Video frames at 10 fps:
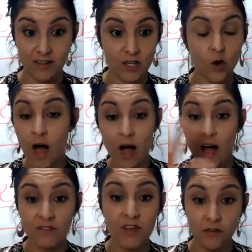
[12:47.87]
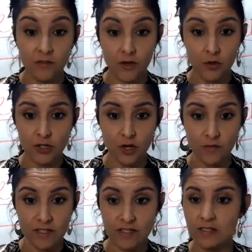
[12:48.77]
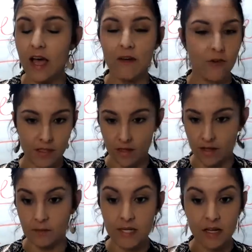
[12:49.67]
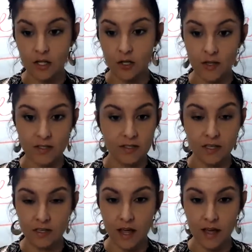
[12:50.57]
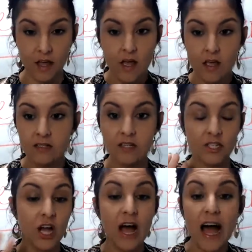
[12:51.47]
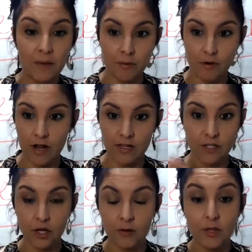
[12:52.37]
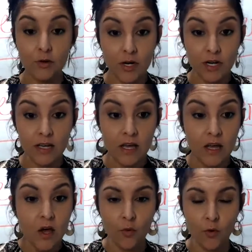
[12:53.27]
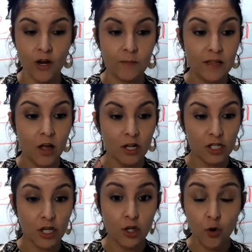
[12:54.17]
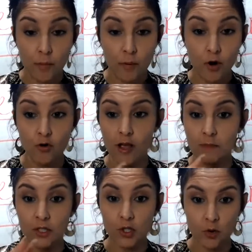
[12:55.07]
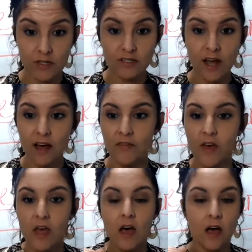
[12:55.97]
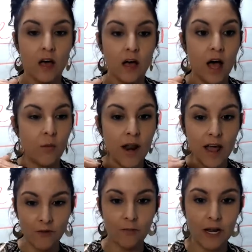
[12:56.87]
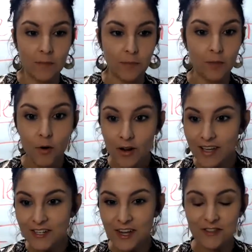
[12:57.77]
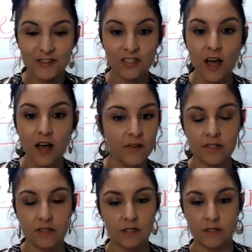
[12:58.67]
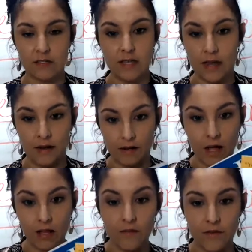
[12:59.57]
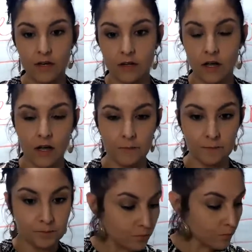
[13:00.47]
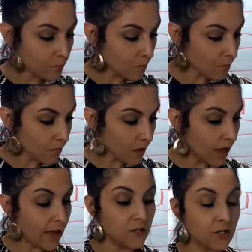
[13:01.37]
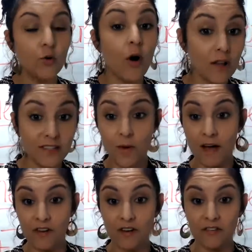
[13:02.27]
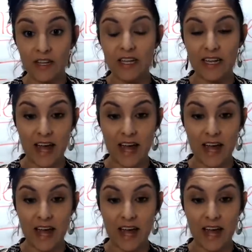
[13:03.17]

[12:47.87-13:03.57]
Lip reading: So I'll have done for you services, everything. I'm telling you, this is like such a hybrid. It's a community. We're going to be launching your programs, your stuff. I want everybody promoting each other's stuff. It's insane. I love it. And you also have an affiliate